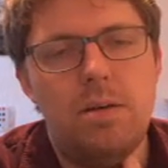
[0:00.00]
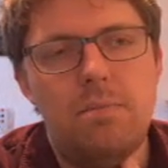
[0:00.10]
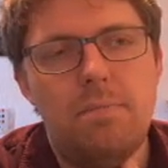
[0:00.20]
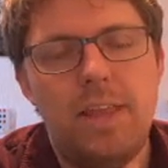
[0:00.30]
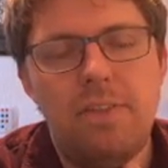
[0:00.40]

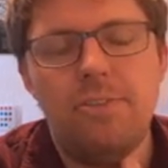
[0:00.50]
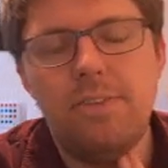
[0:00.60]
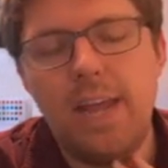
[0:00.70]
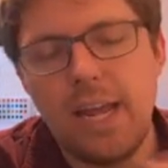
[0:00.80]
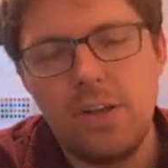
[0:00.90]
Tethys
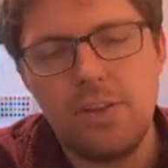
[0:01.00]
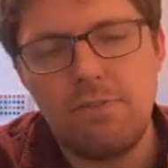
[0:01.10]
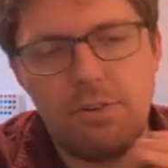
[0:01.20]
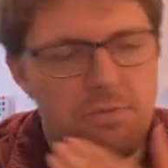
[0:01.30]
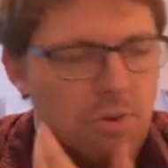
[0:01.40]
attacking on the
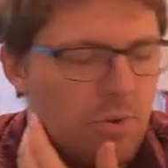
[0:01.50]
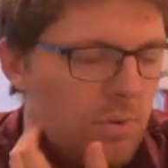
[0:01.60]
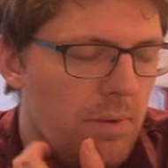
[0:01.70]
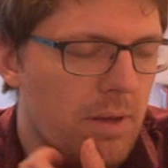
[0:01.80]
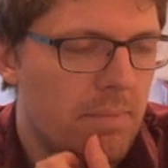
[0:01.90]
first floor will
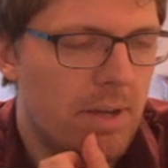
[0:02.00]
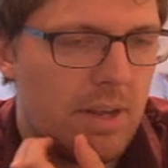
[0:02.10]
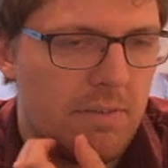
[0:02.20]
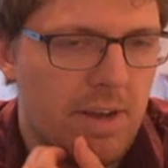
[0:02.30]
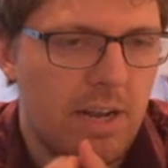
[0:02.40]
be a big
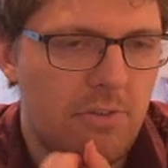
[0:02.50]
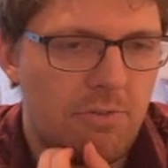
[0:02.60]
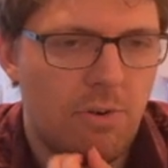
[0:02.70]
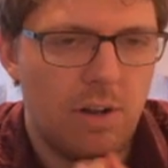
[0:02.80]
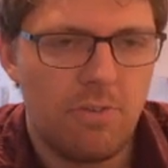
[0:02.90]
advantage
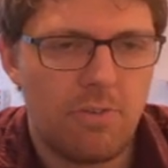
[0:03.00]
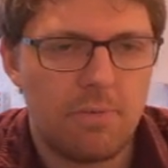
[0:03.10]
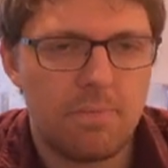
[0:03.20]
for us.